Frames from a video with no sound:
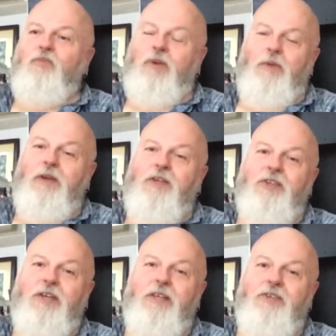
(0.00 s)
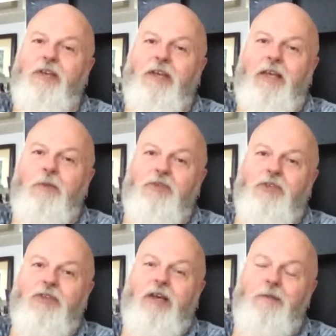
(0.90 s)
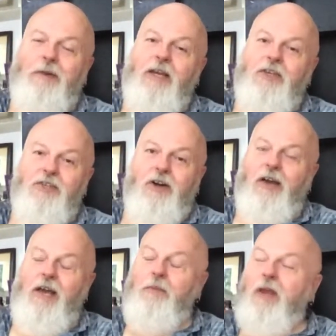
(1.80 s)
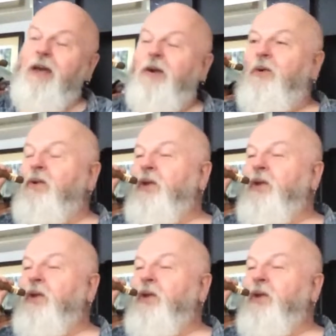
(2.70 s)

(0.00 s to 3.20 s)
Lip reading: When I went to see this gig, he was the same age as I am now.